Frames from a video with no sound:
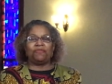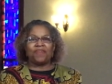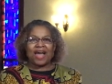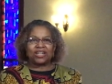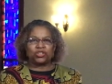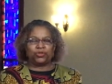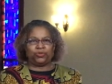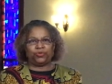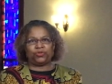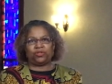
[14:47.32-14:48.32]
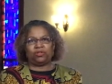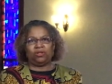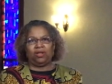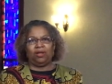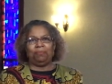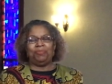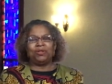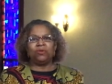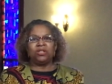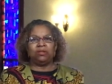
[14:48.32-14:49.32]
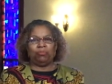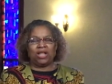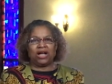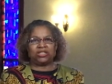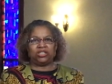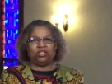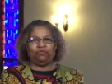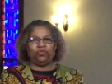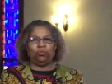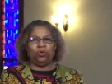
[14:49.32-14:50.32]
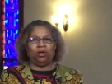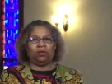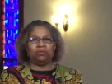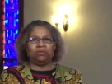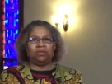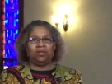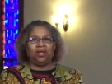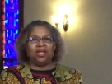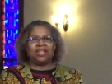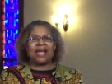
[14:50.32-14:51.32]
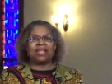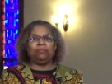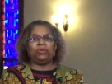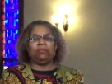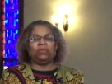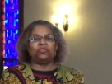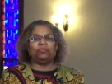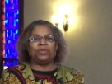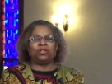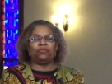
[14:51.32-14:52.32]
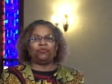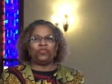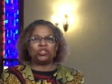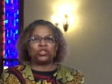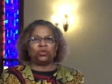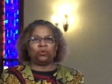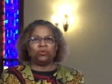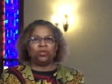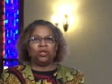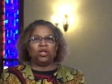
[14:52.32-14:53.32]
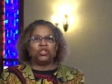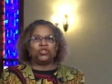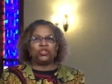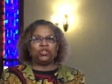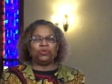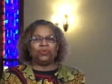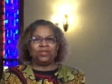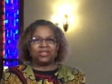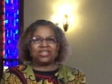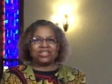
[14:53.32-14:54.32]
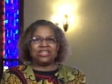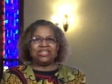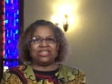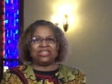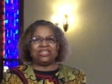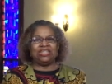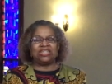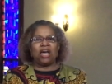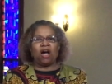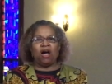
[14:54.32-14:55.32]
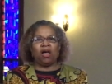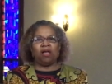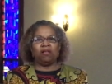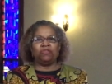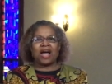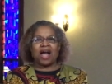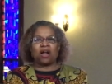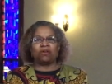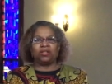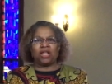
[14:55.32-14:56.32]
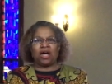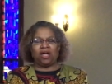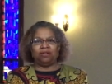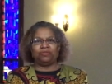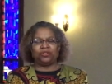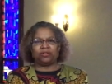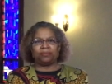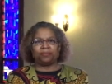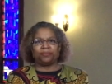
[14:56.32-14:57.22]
factors, building blocks, if you will, that can be most beneficial to the seasons of our lives.